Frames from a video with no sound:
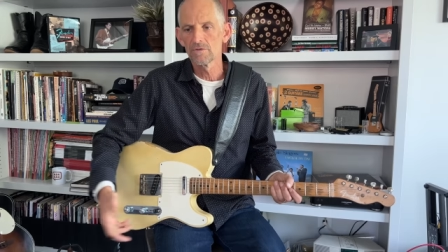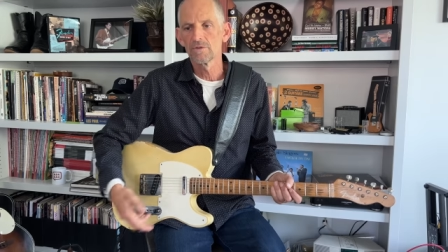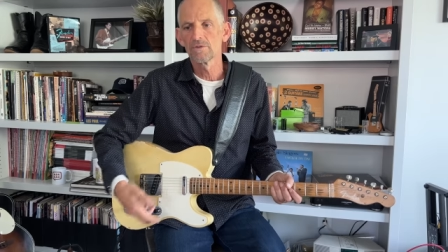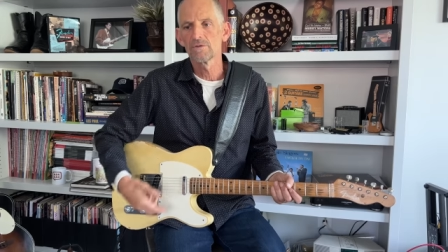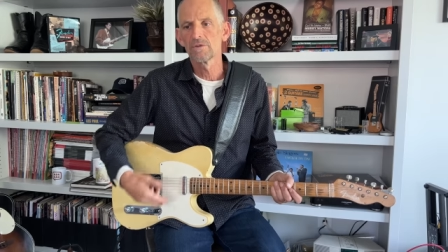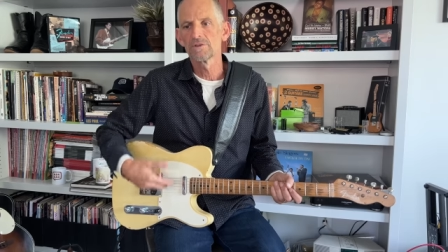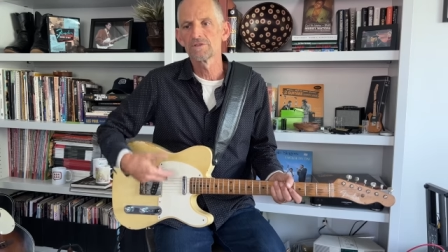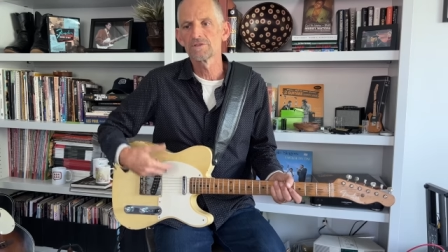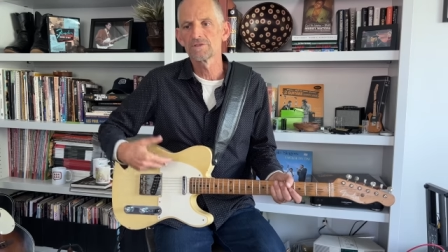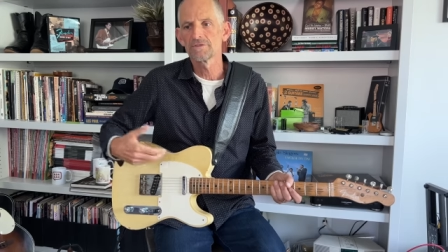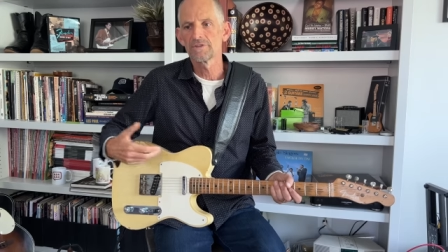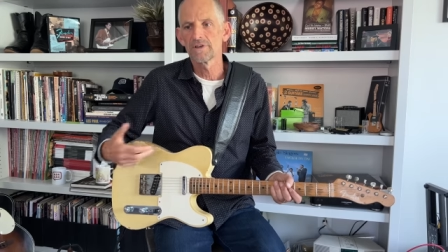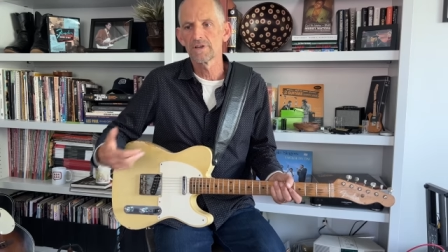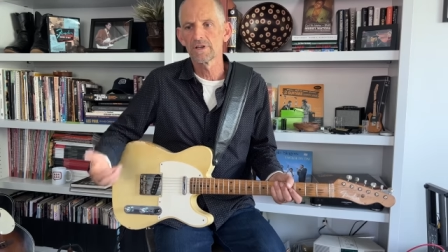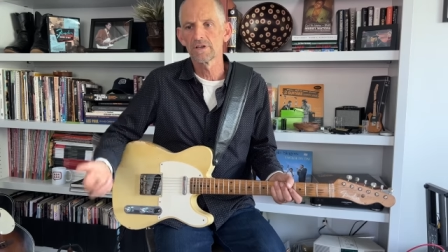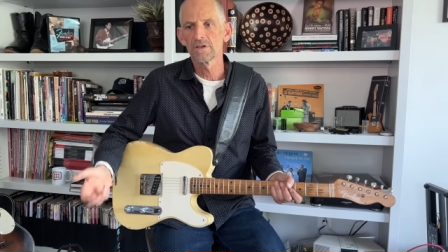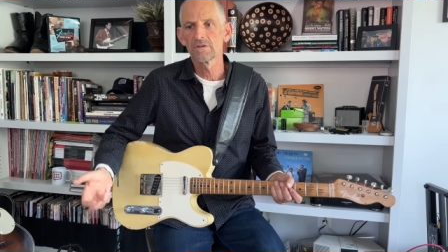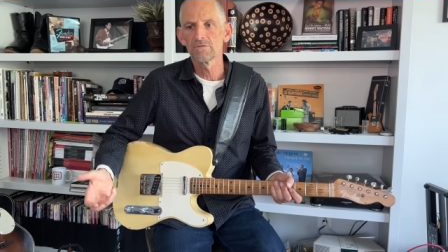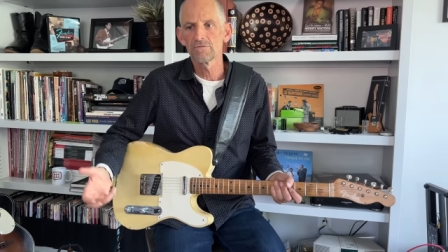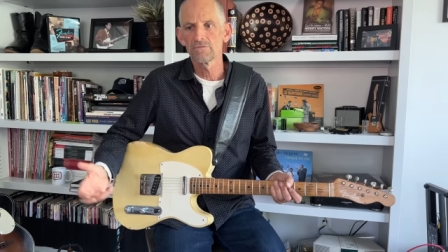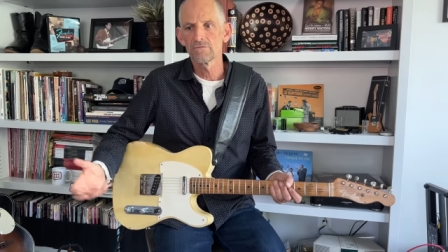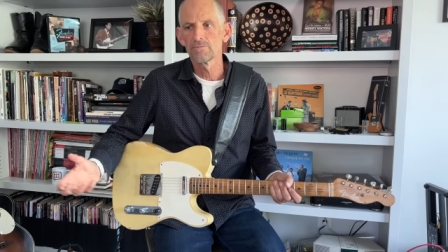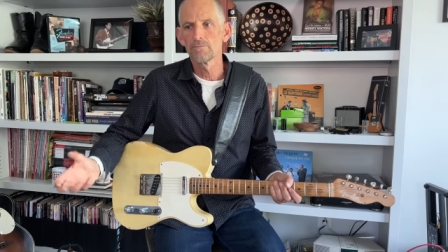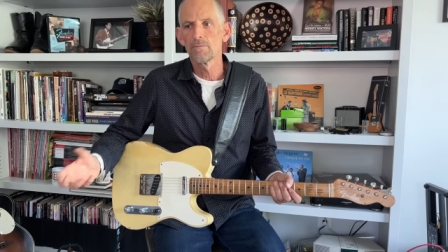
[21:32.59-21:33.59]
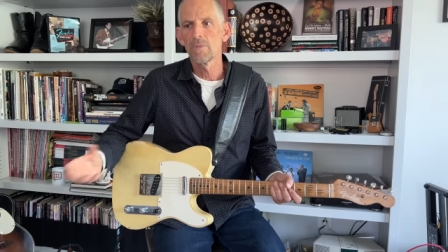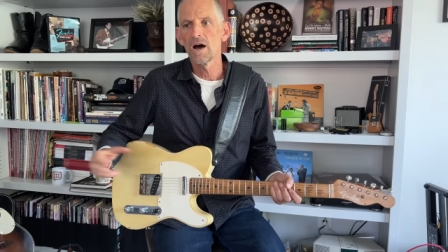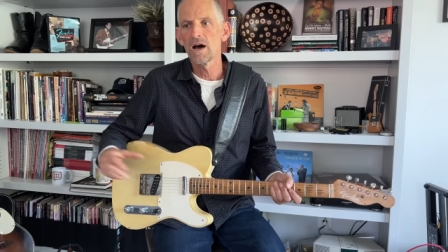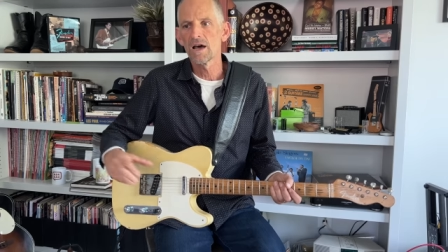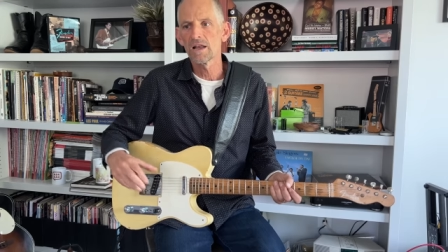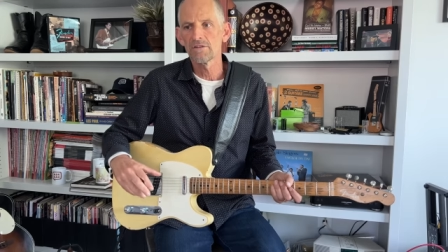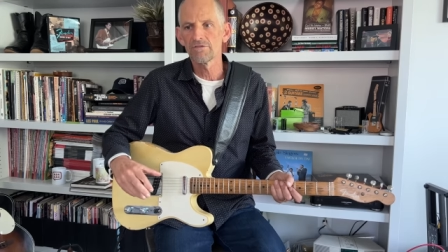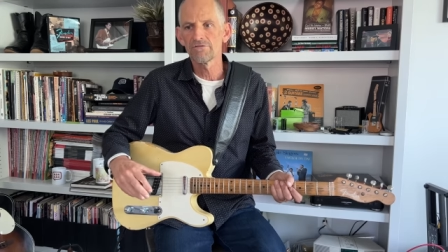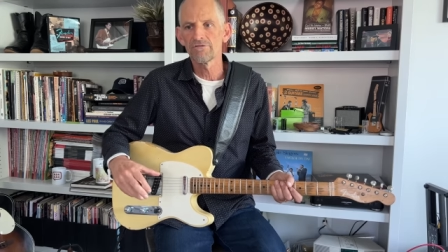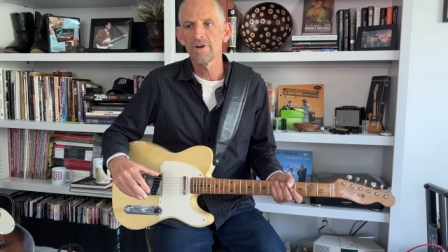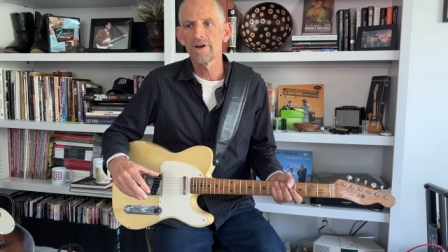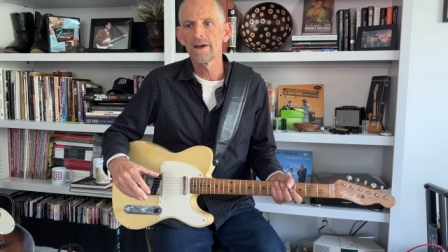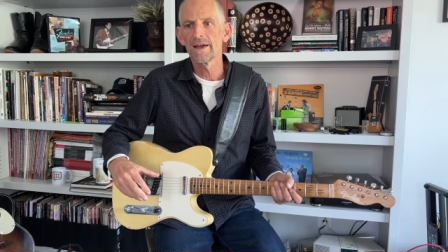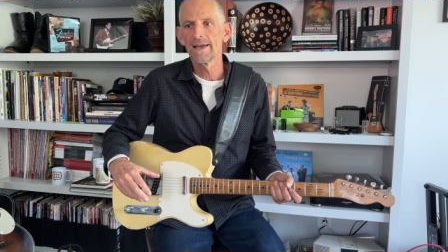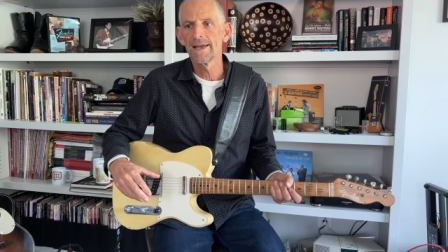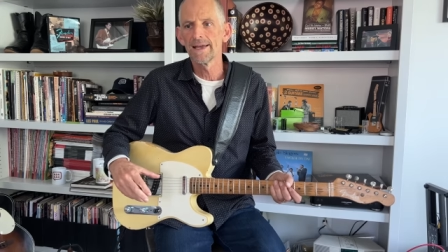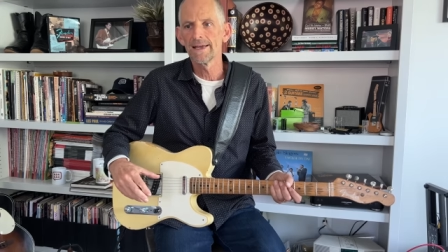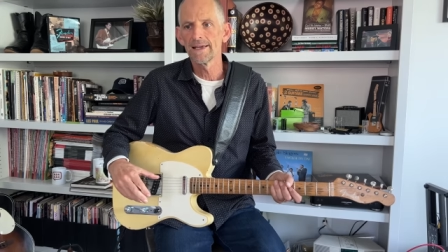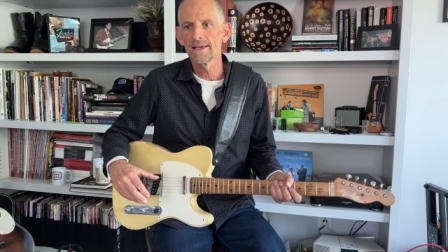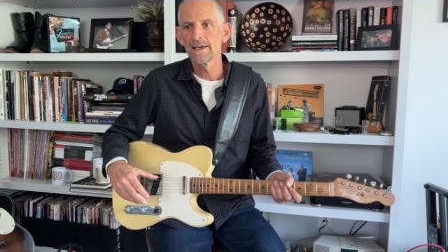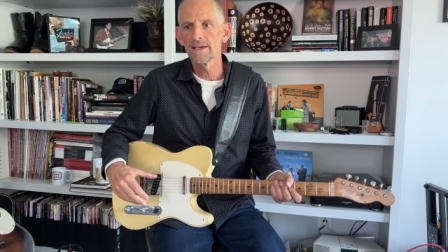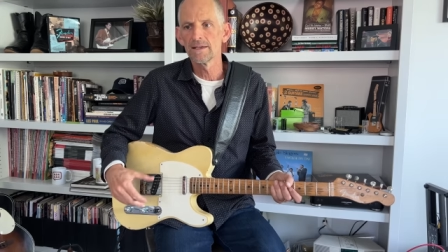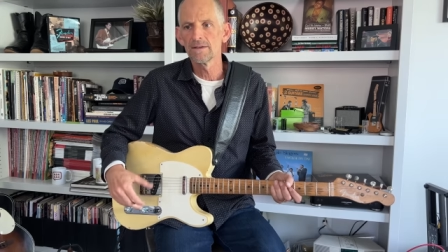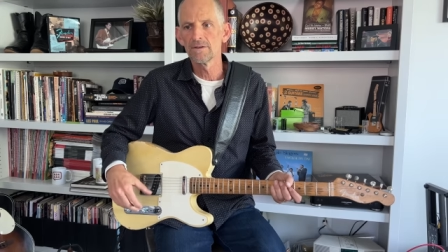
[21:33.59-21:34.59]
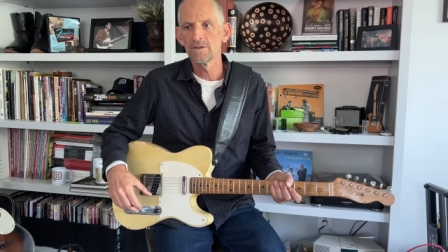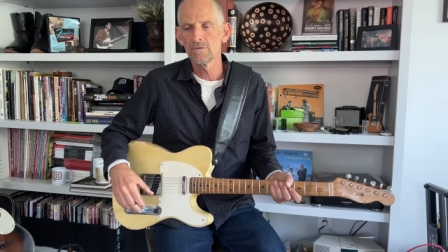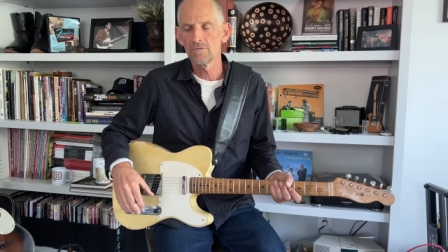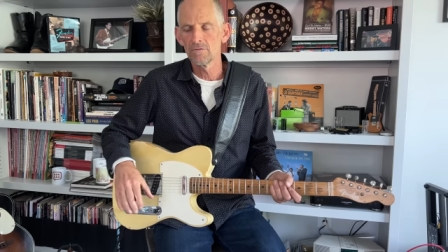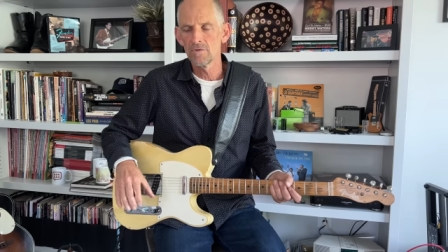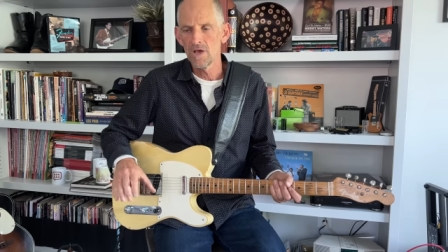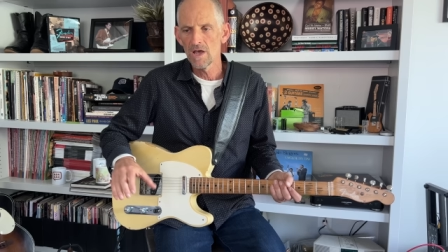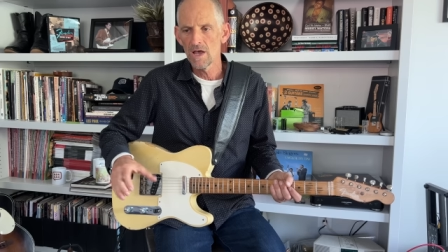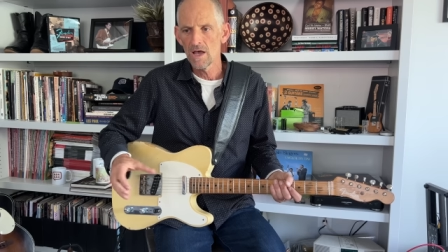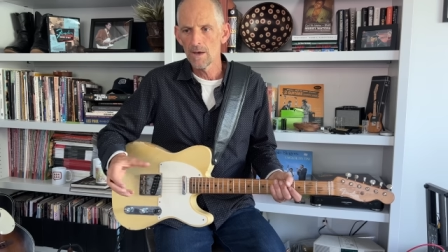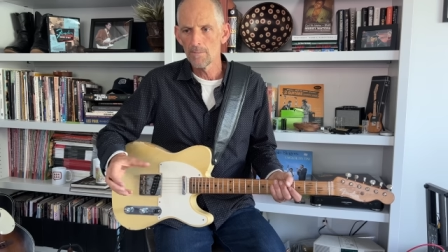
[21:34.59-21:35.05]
this thing of modifying it and